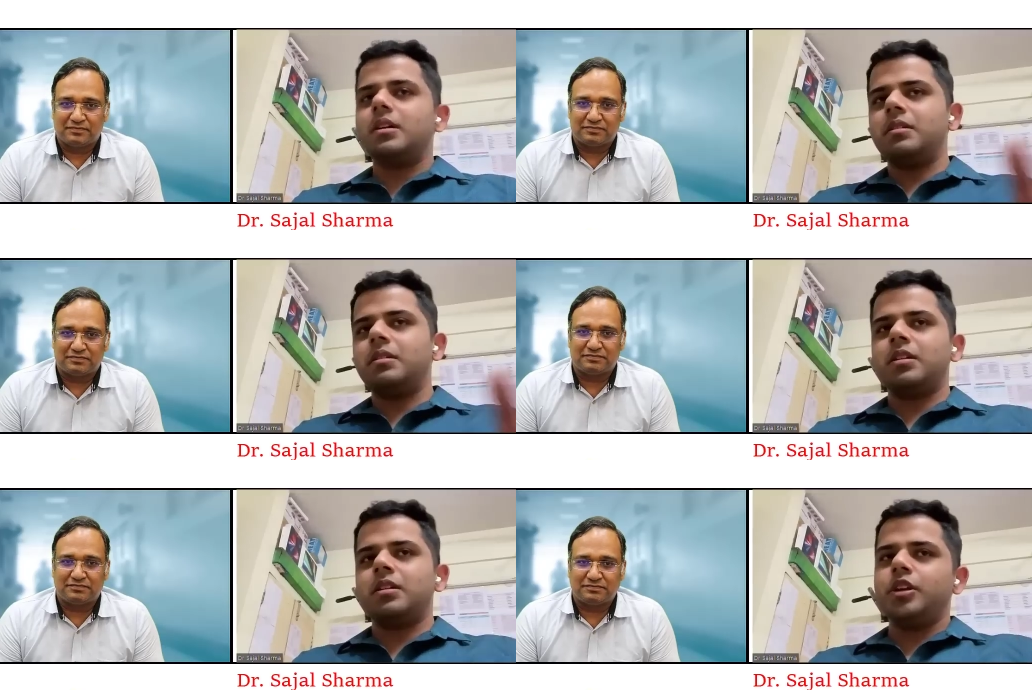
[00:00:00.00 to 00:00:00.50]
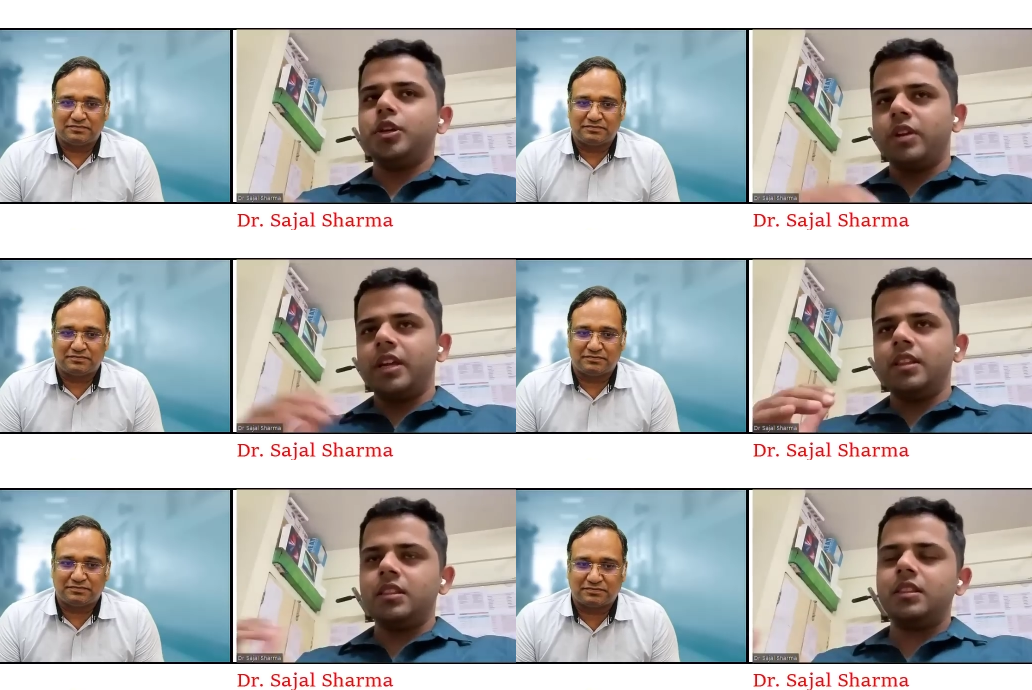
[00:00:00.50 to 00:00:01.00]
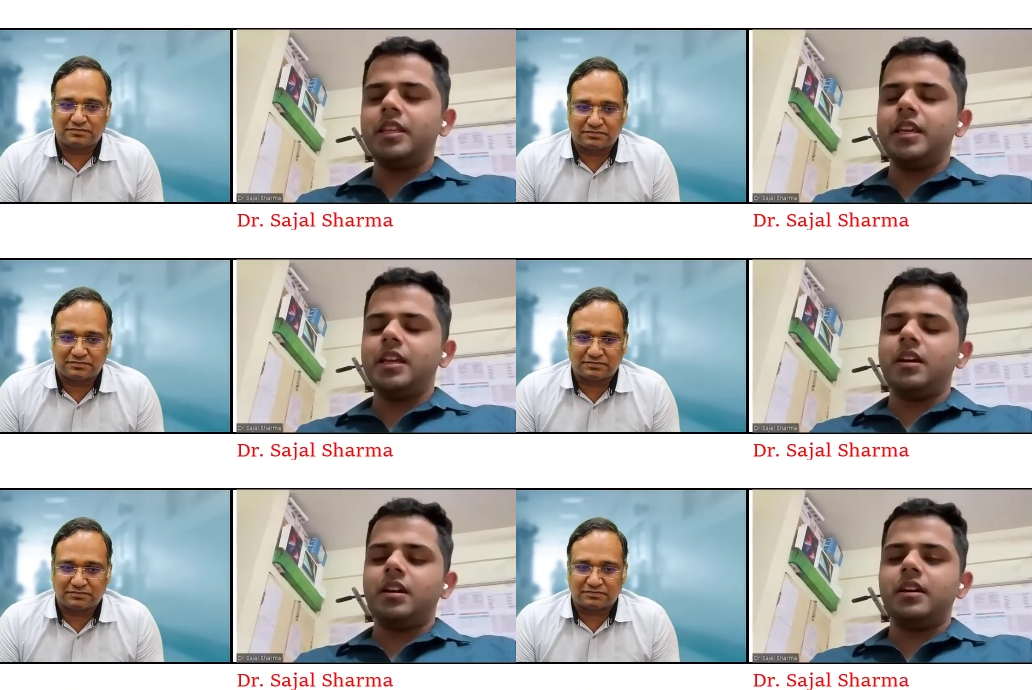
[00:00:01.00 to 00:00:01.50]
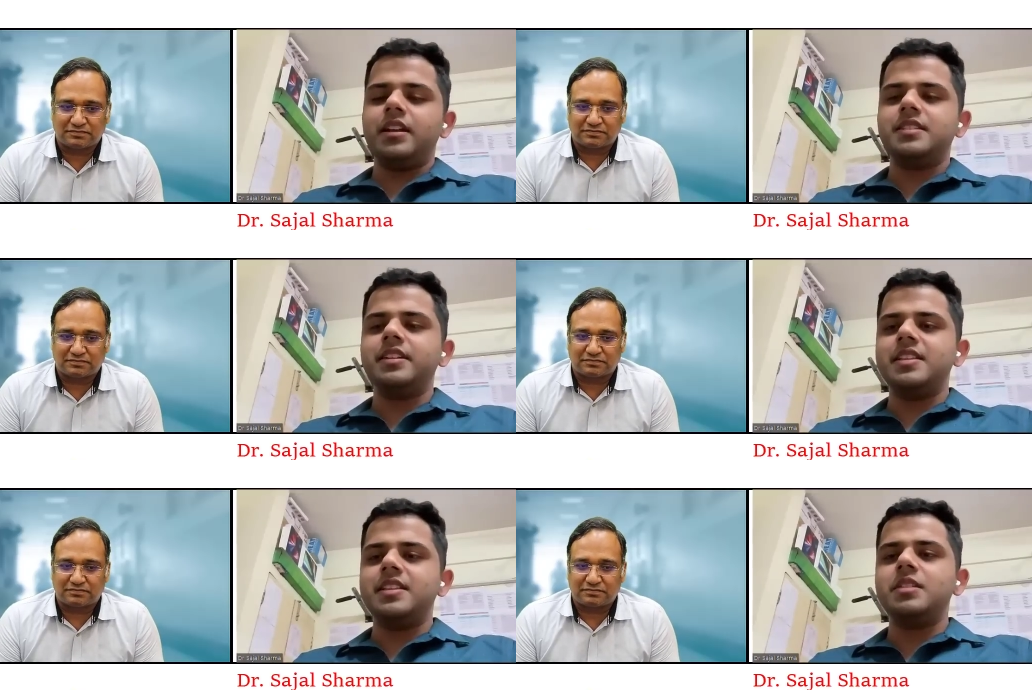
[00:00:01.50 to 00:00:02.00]
Speaker 1: uh, during the uh,
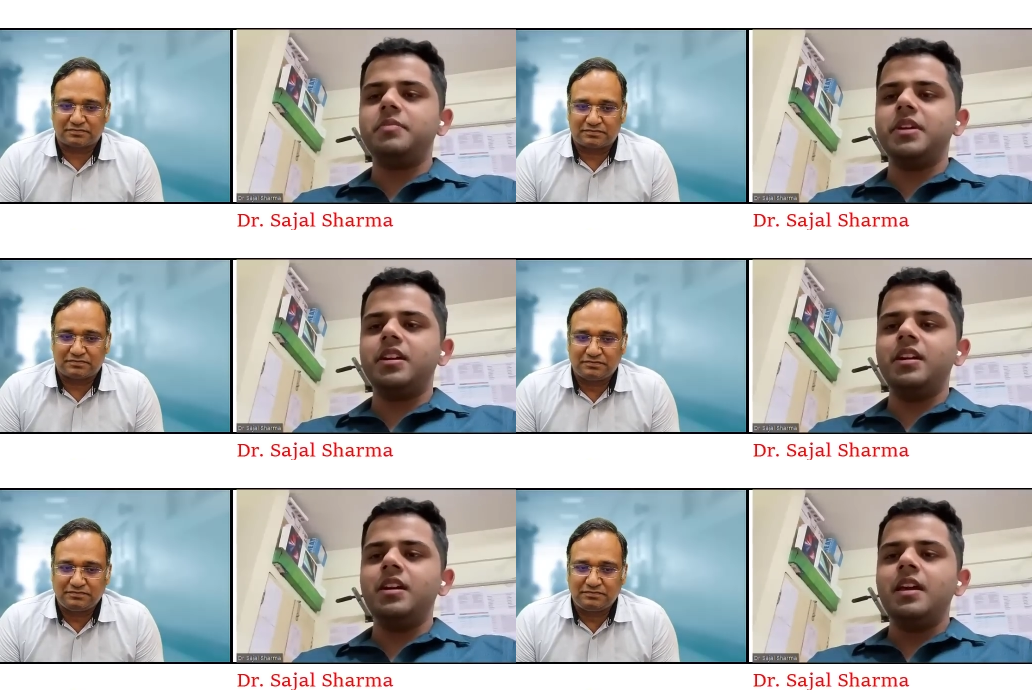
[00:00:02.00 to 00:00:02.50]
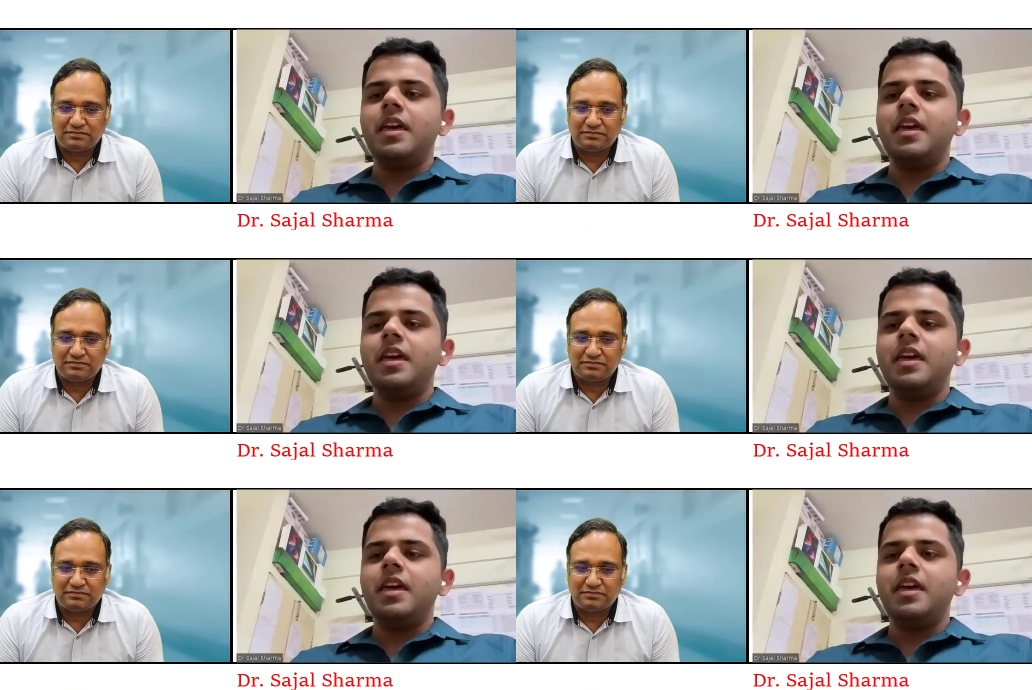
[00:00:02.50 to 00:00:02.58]
residency period,